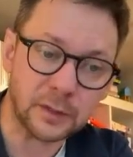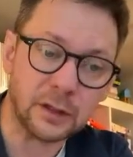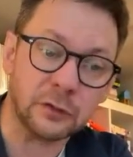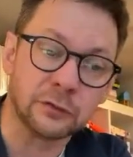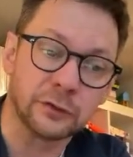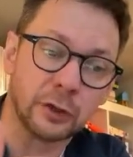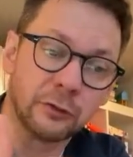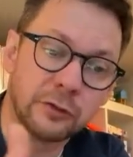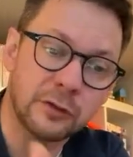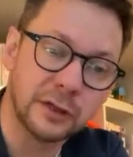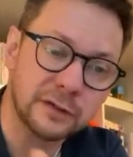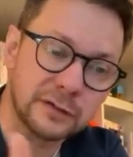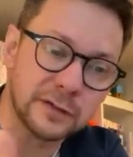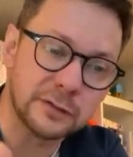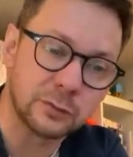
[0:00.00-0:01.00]
So
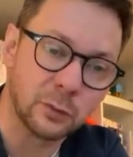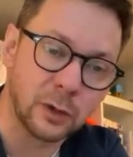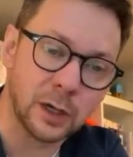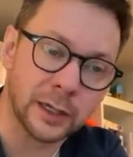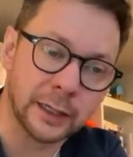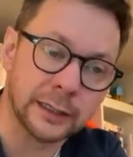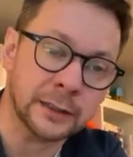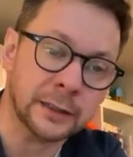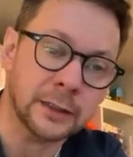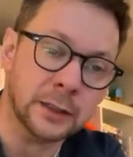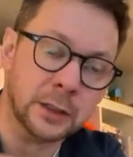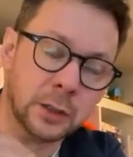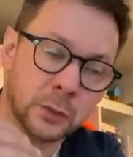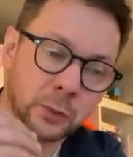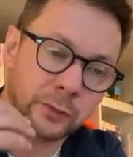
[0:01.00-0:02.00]
this is why
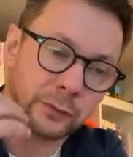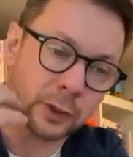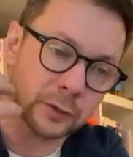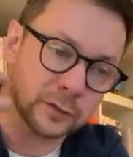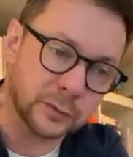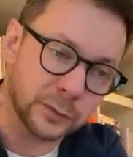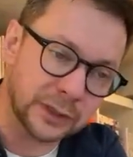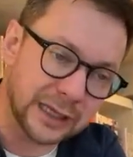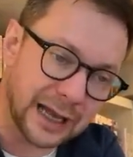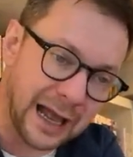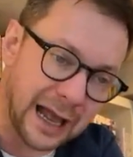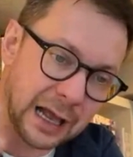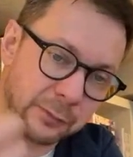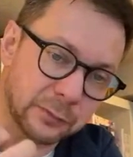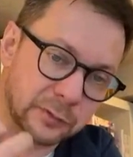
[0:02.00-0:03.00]
we've got to be
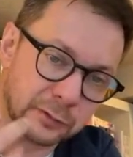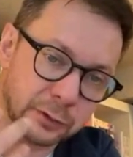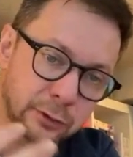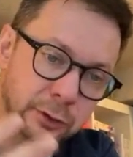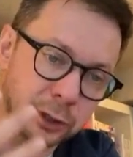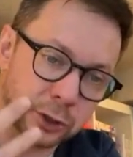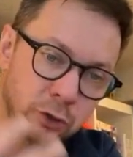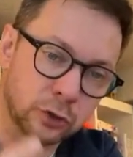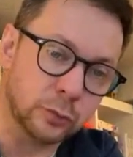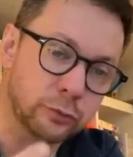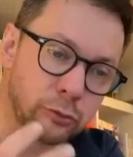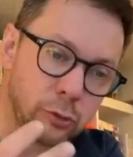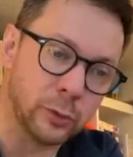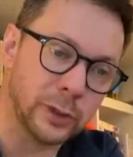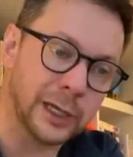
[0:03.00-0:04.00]
absolutely uber
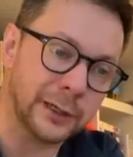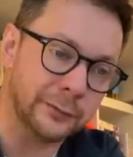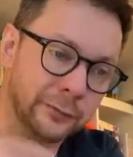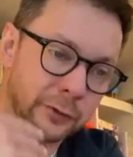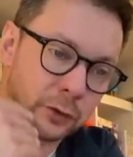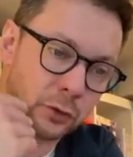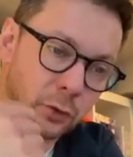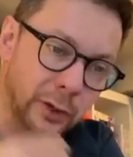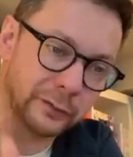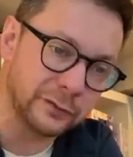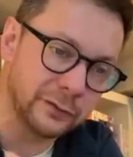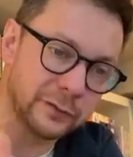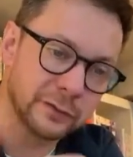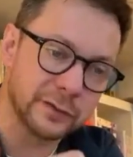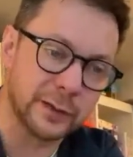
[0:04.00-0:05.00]
aware of the
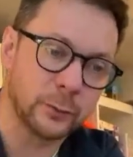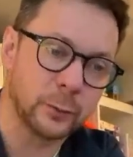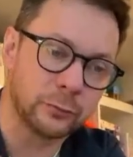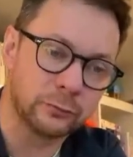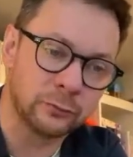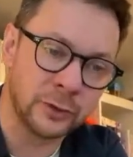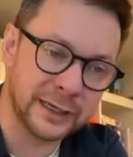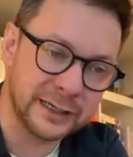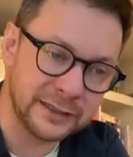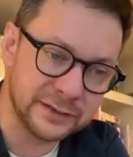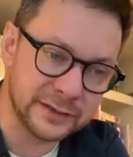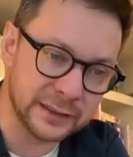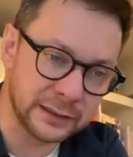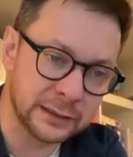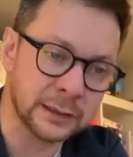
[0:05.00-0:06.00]
questions that we're
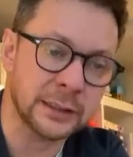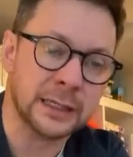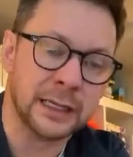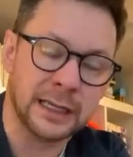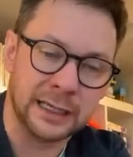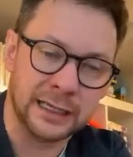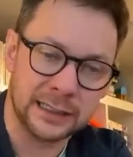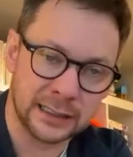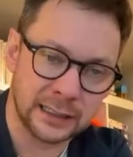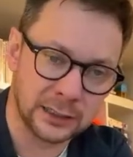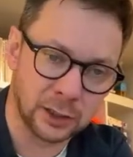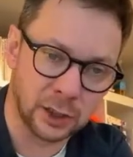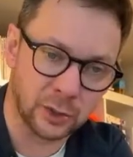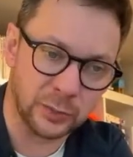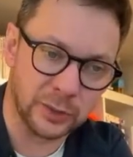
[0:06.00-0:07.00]
raising in our
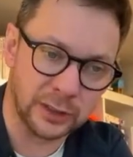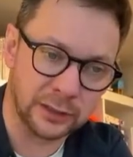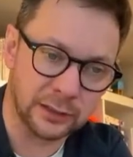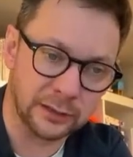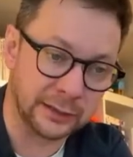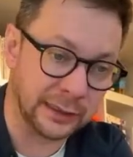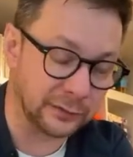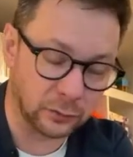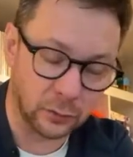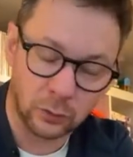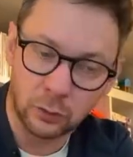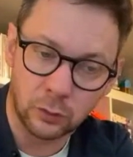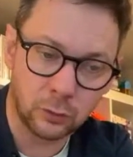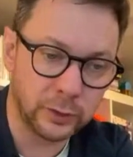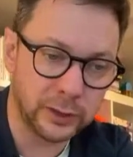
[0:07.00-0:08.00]
copy. That's
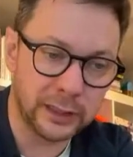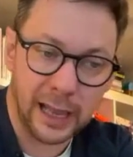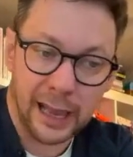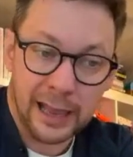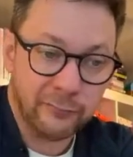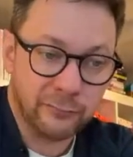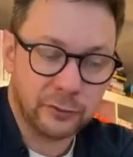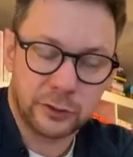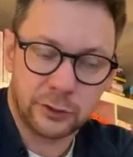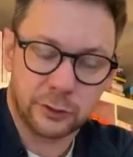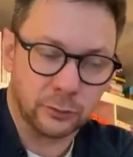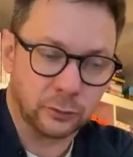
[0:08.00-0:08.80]
all we ever do.